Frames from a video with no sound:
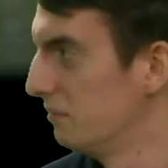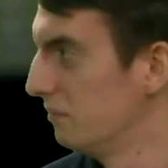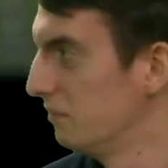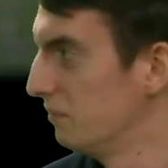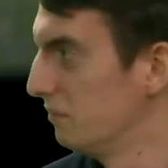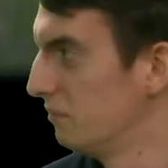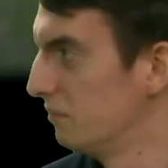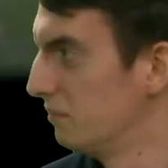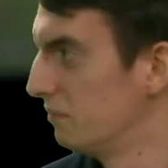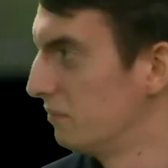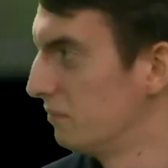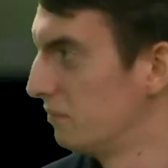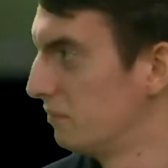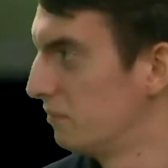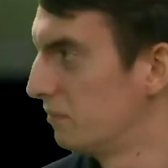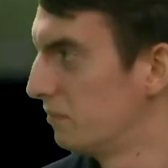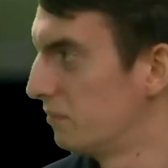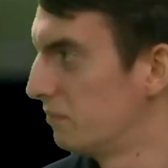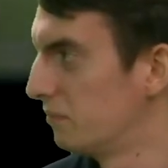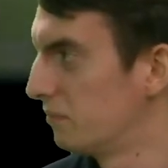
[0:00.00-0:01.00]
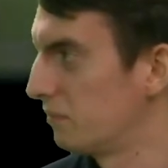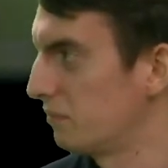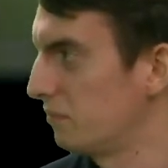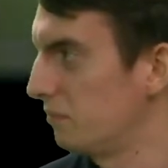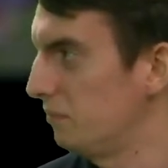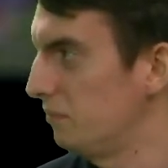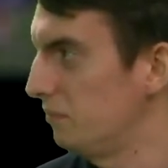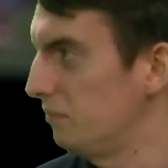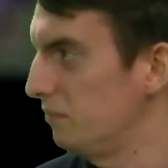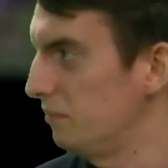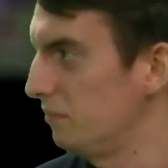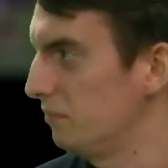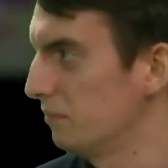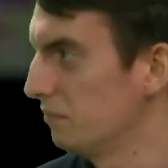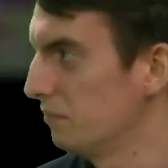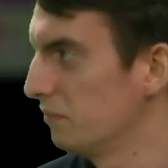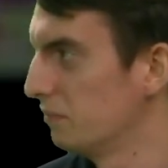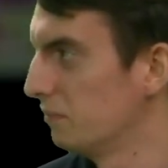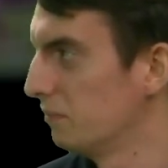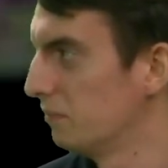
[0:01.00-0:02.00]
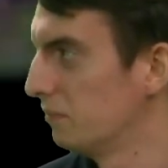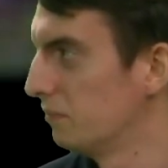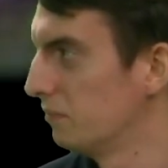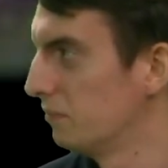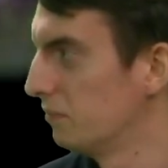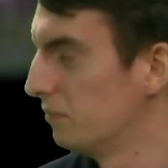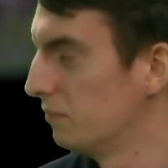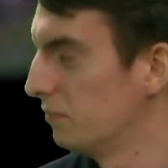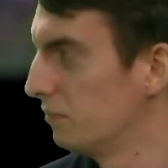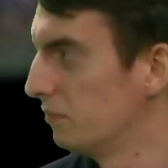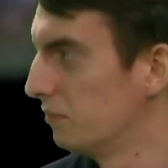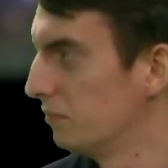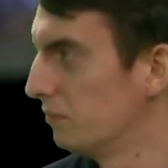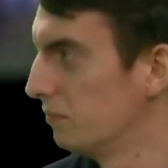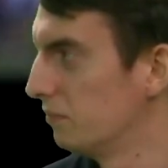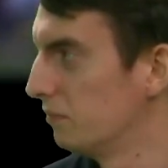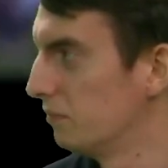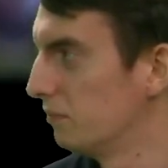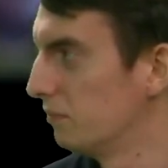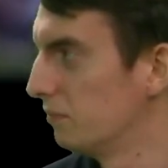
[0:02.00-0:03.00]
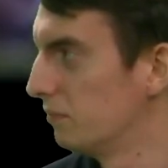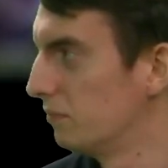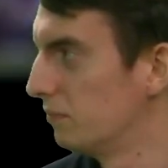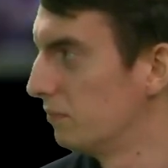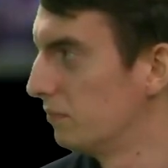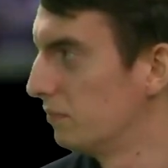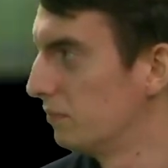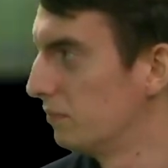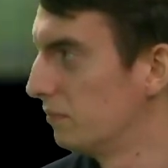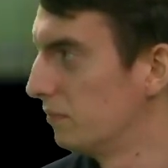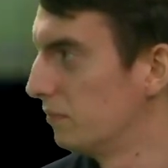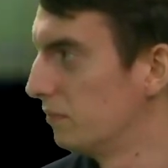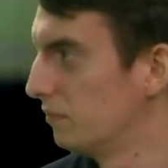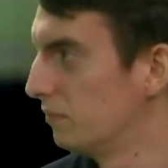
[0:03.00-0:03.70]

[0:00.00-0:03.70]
No words are spoken by the person on screen.